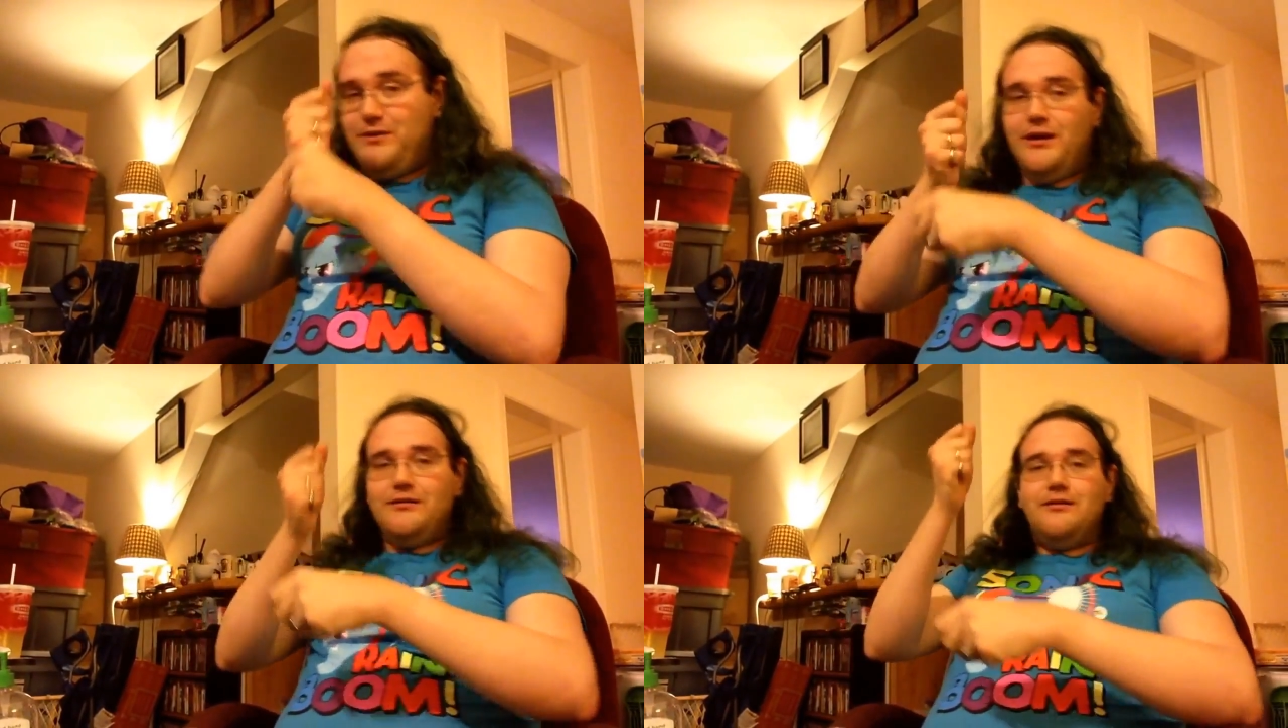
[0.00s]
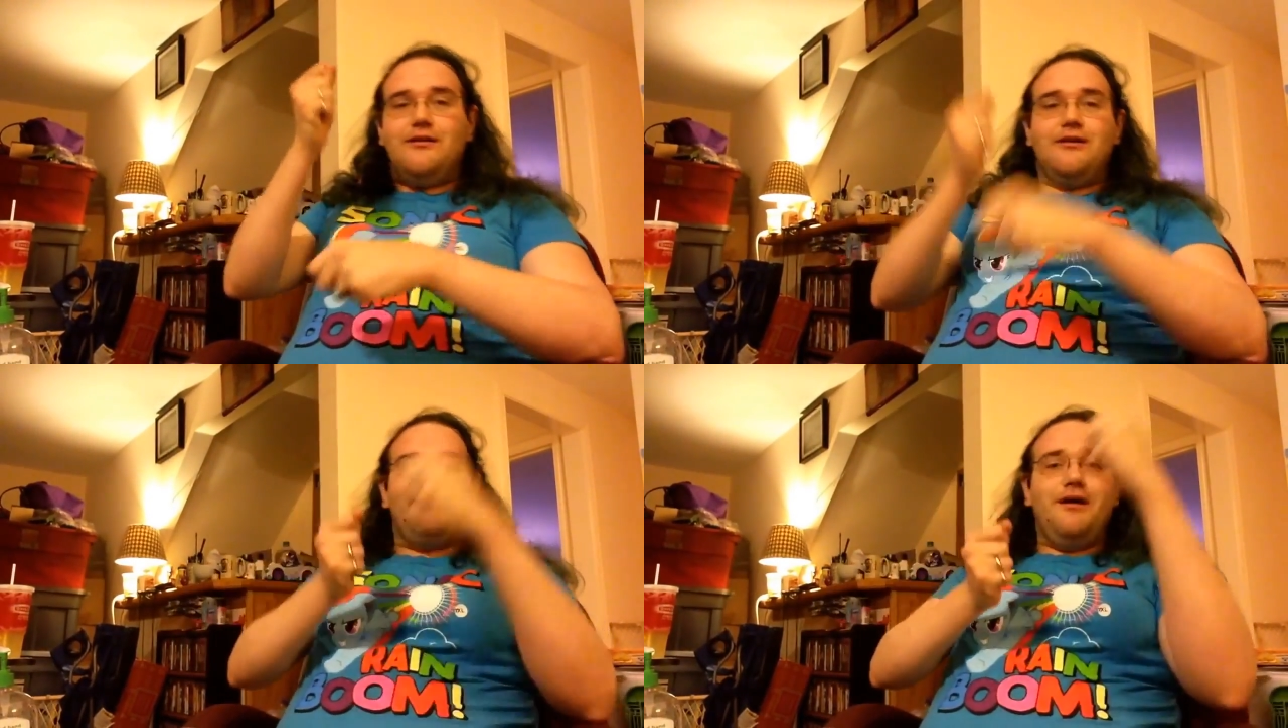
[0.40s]

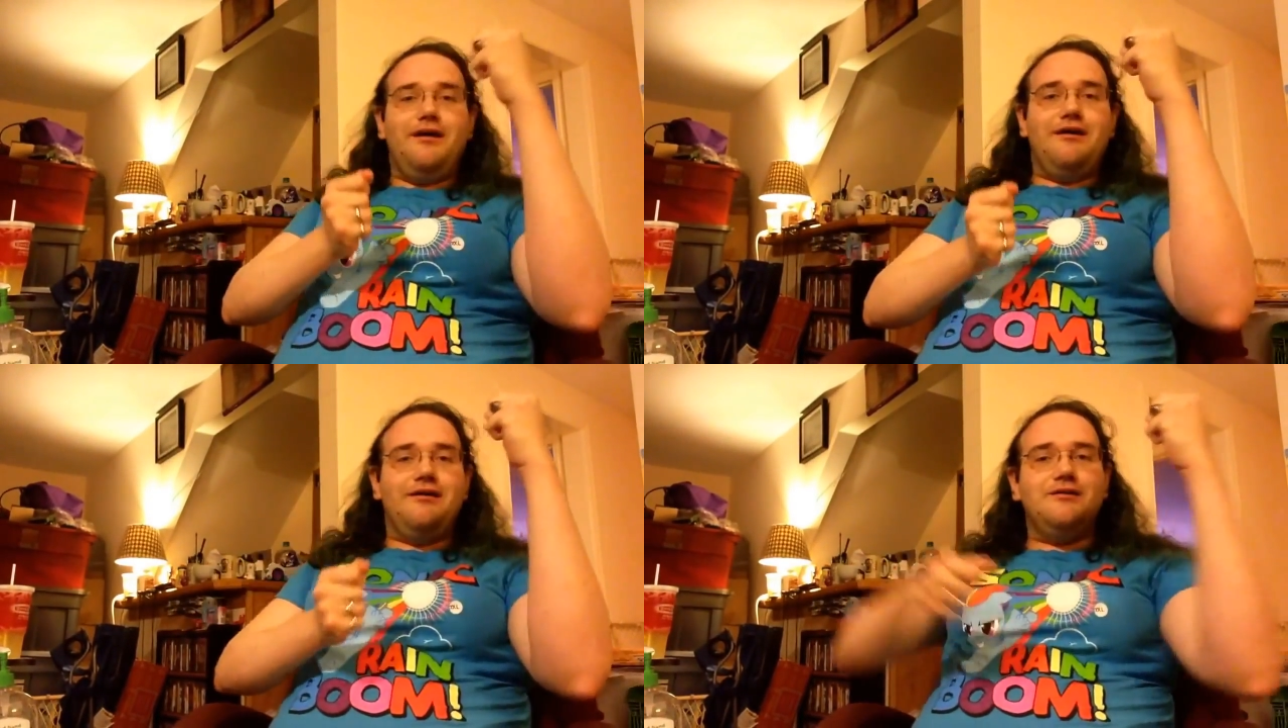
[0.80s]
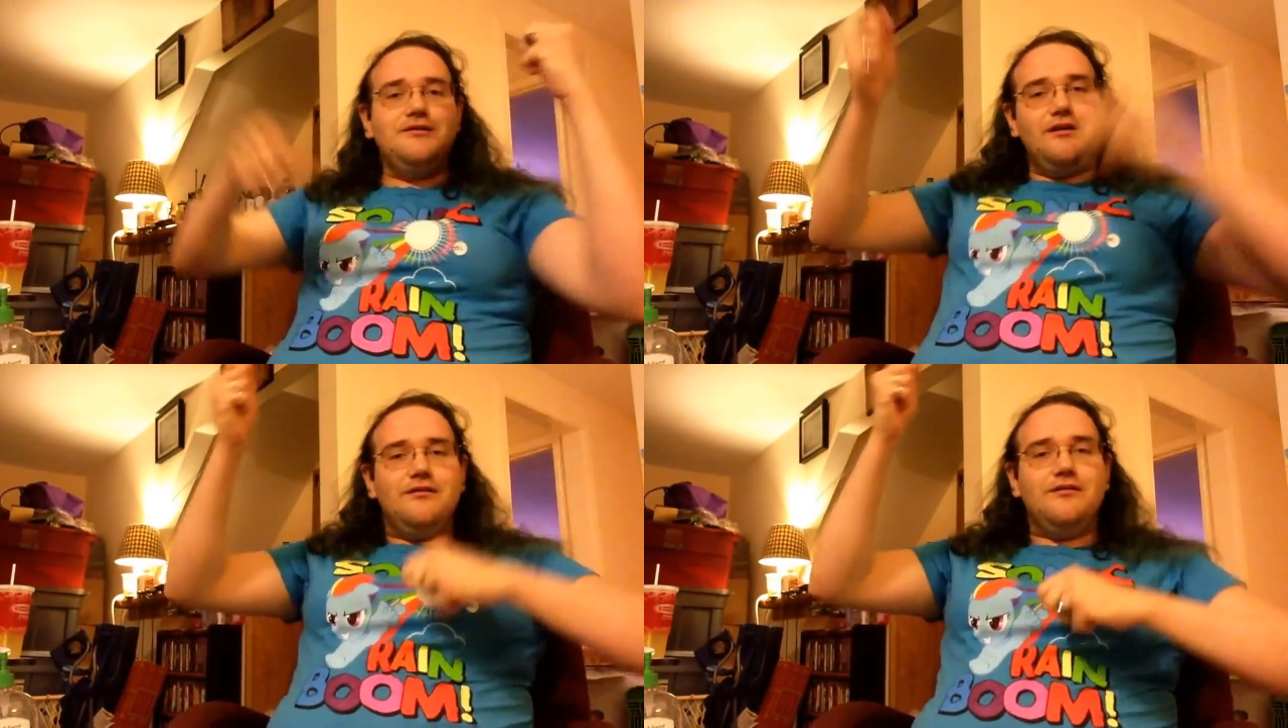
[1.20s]
Jungle
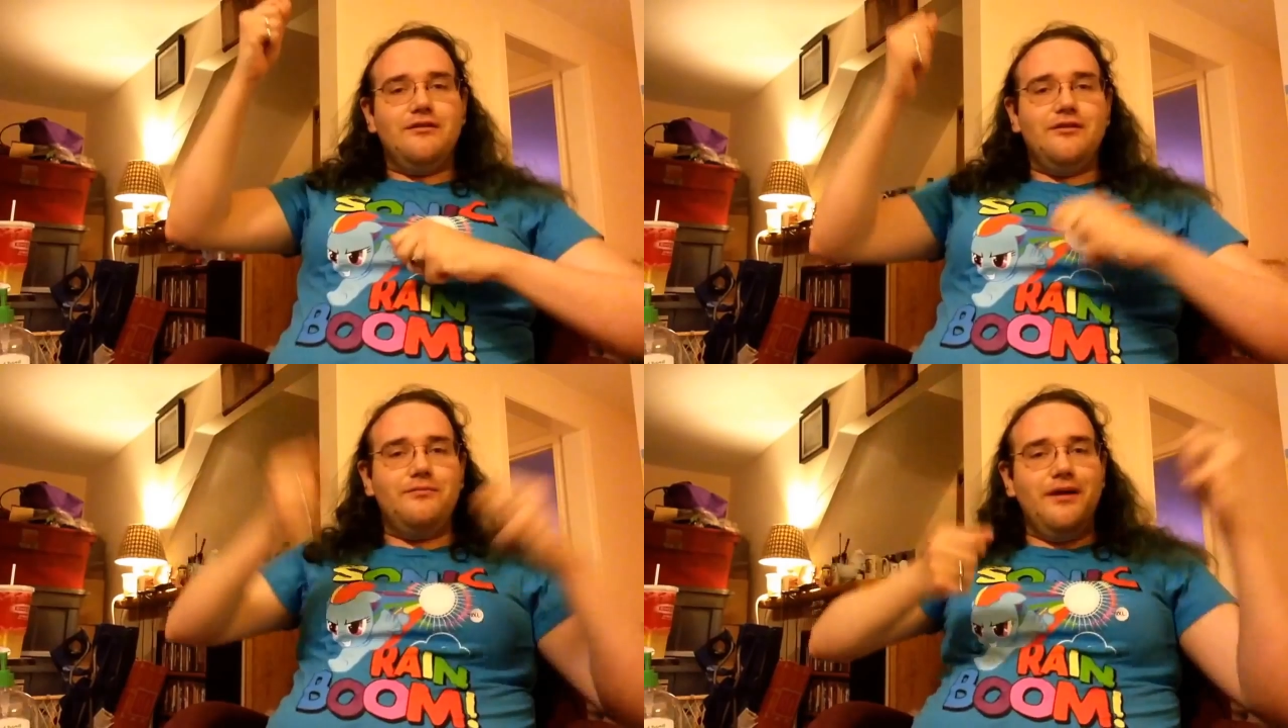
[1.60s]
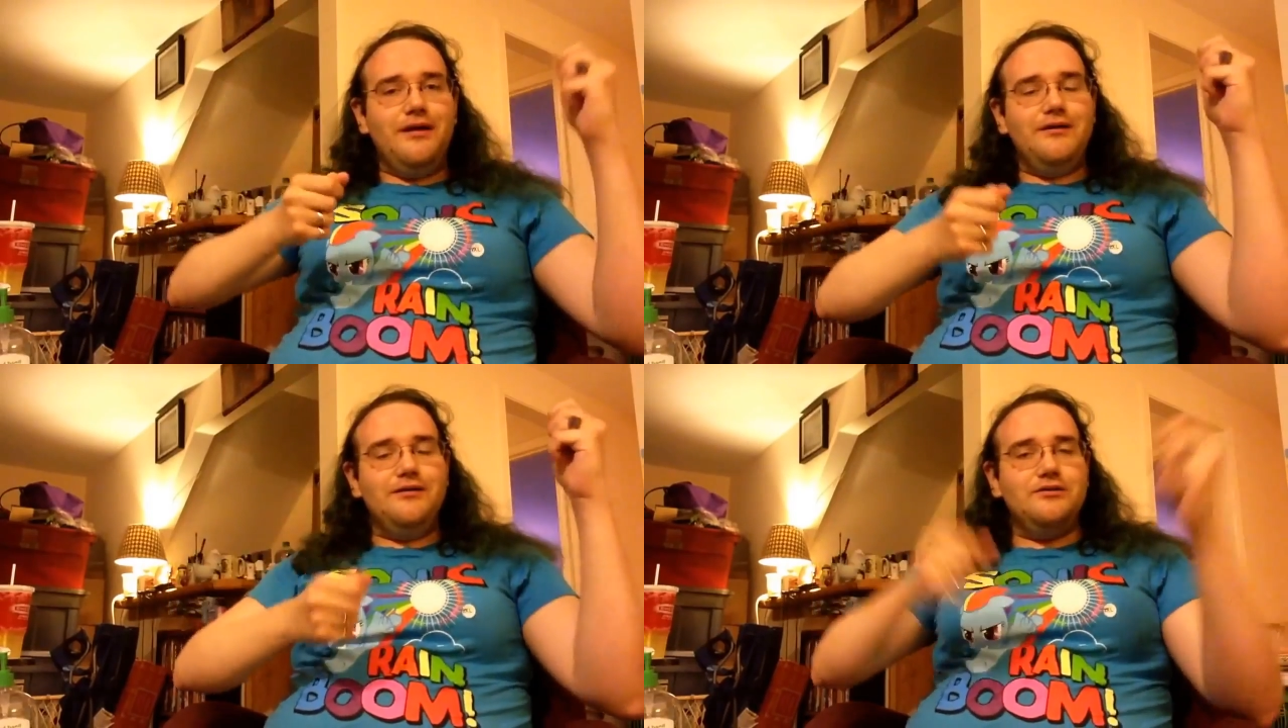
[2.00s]
bells, jungle
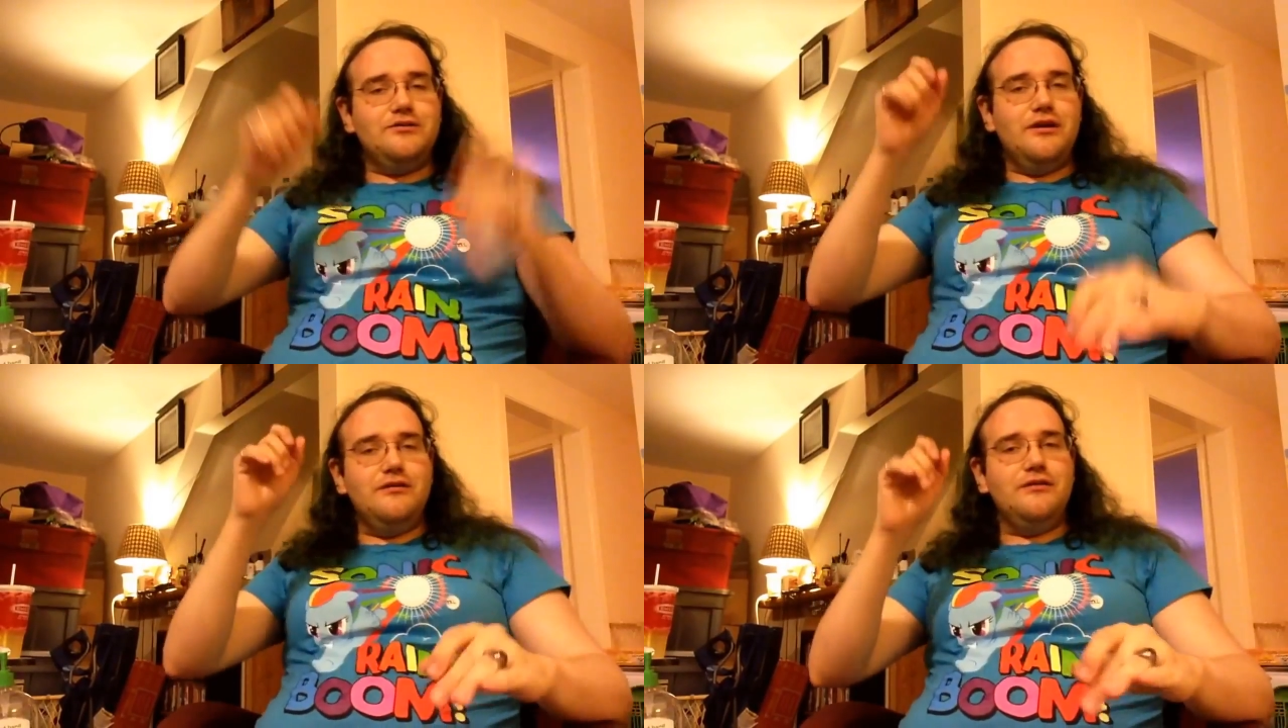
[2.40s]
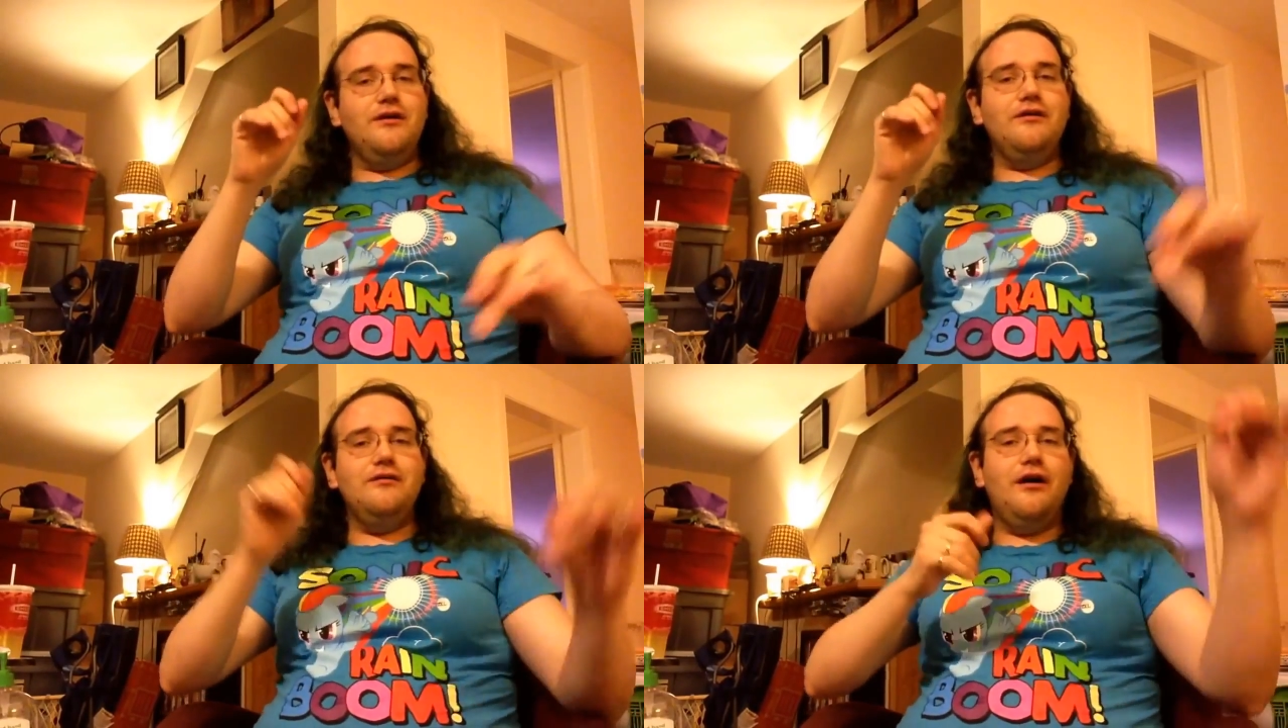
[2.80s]
bells,
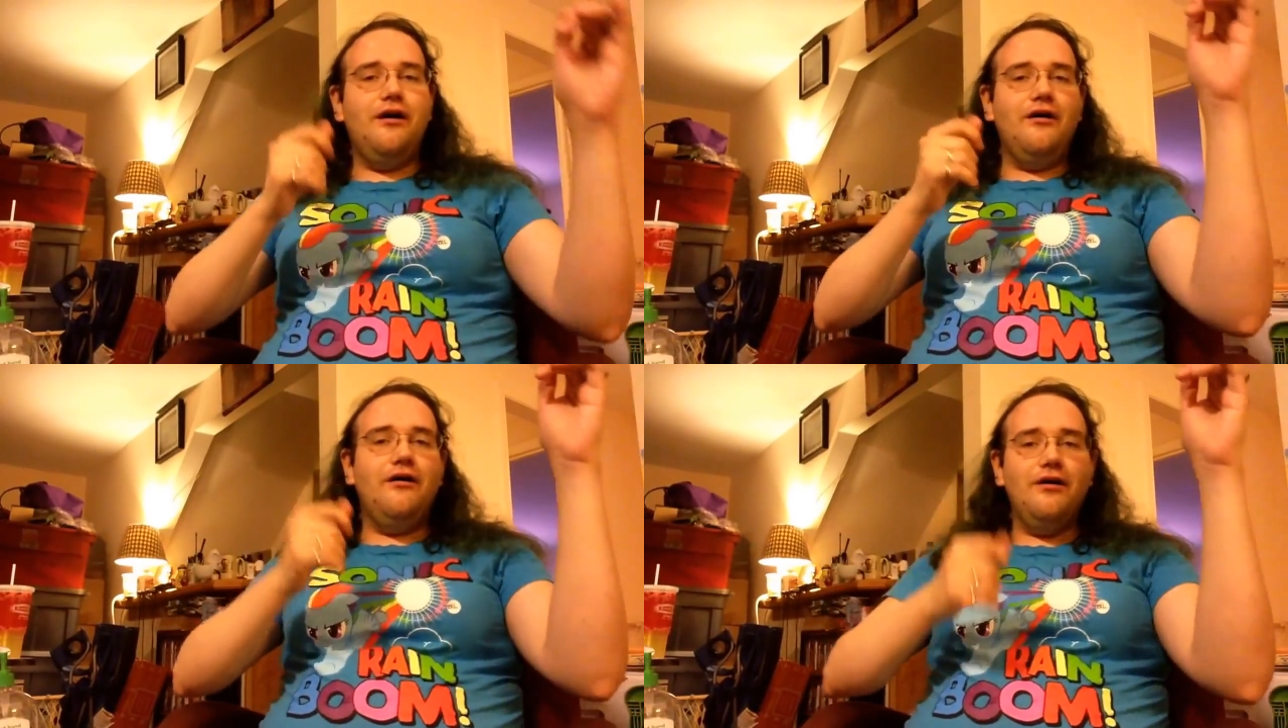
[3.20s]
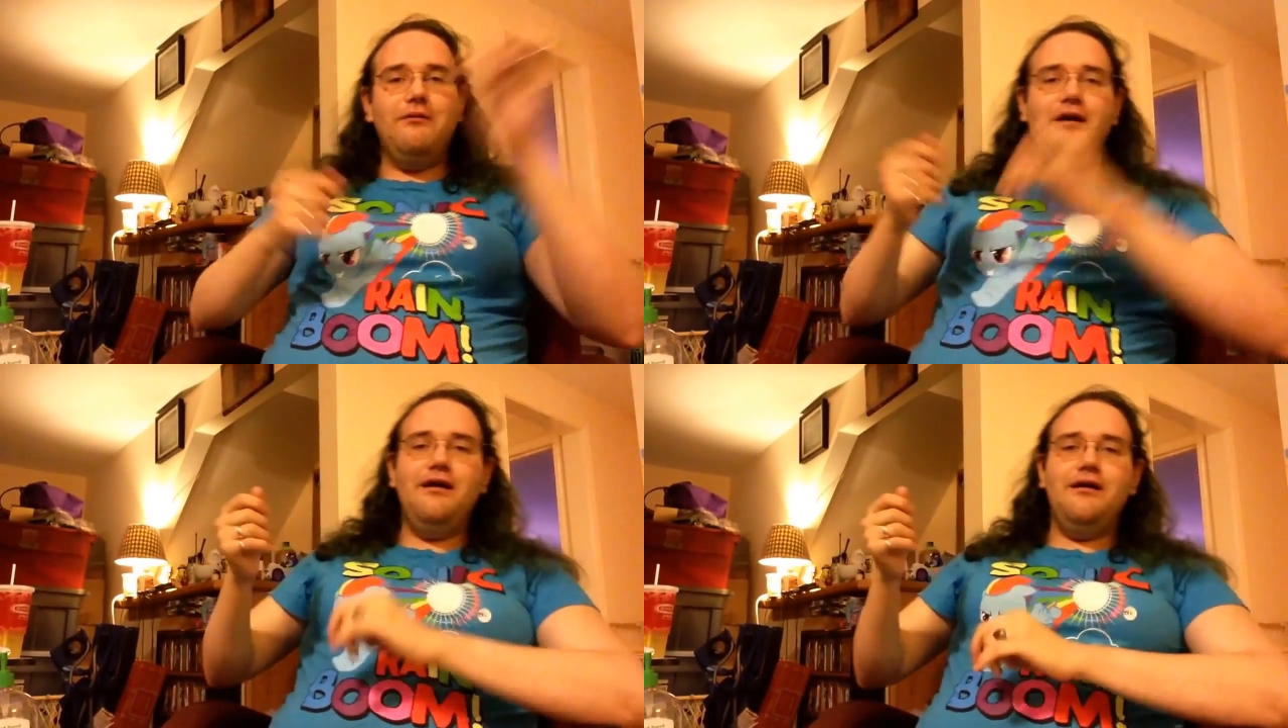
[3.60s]
jungle all
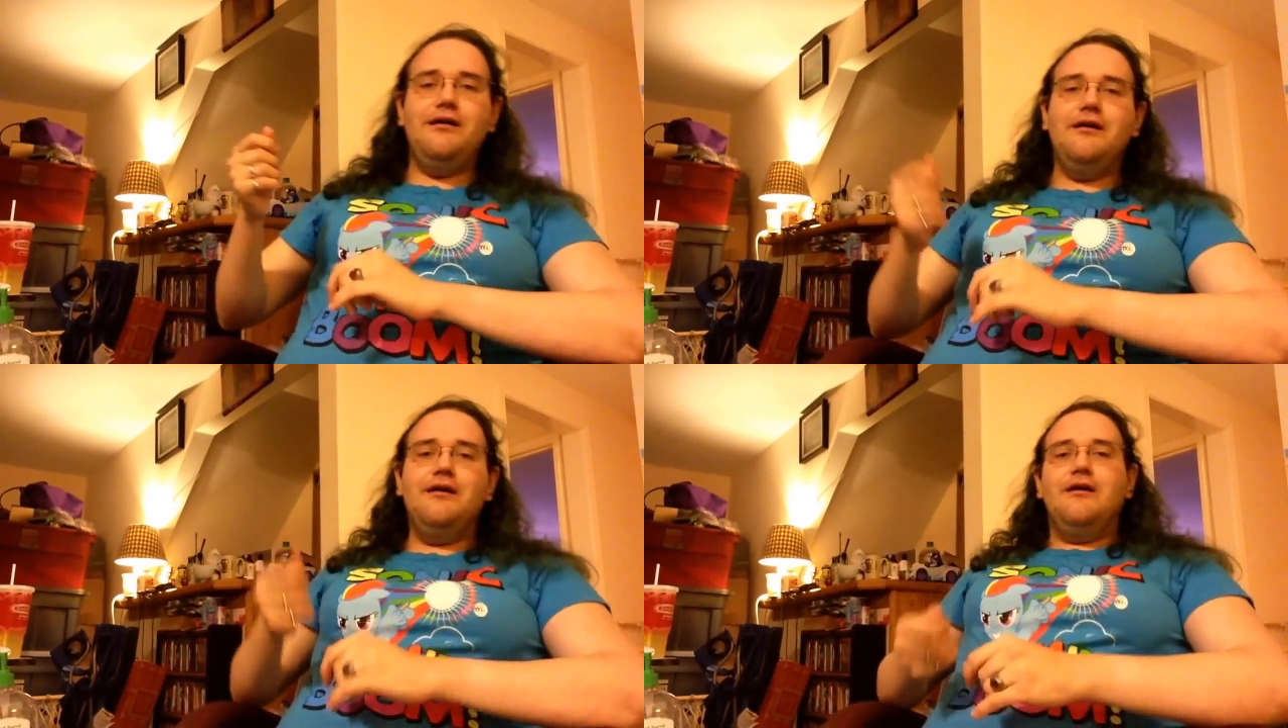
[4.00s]
the way.